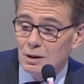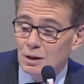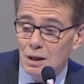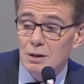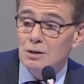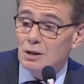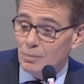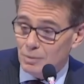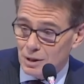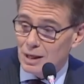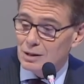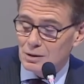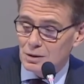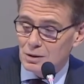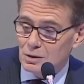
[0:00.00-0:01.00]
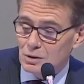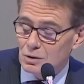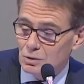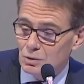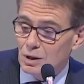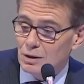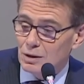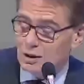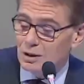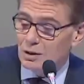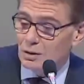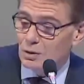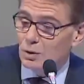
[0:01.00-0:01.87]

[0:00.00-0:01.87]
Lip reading: in some cases, through, I think,